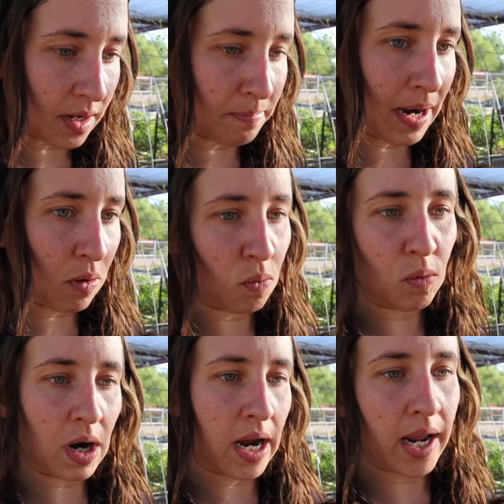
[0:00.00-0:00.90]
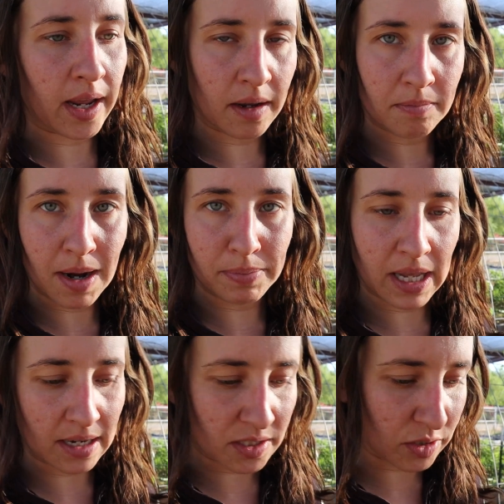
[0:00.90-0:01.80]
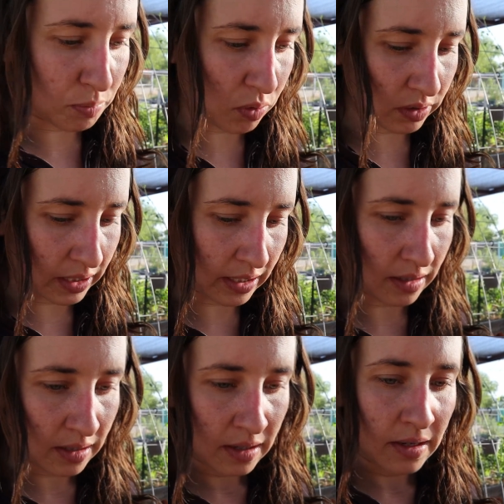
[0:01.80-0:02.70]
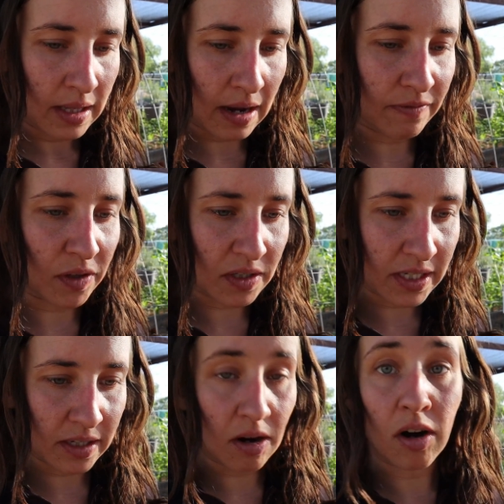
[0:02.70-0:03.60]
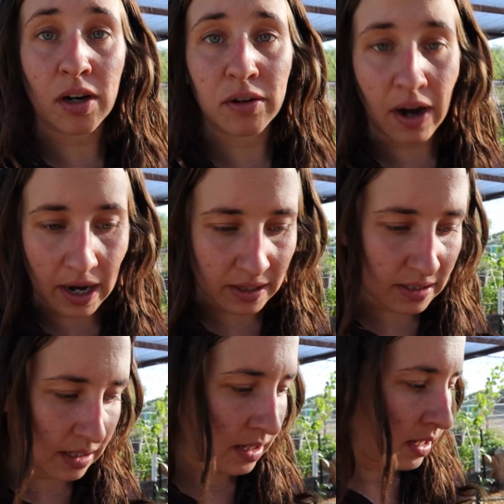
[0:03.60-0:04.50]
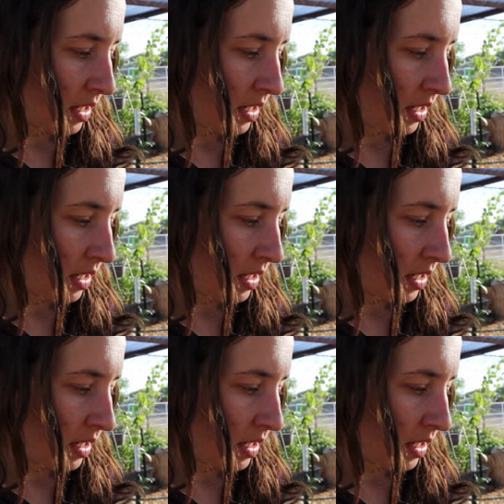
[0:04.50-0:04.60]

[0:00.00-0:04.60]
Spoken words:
about why my plants do poorly that first year are correct.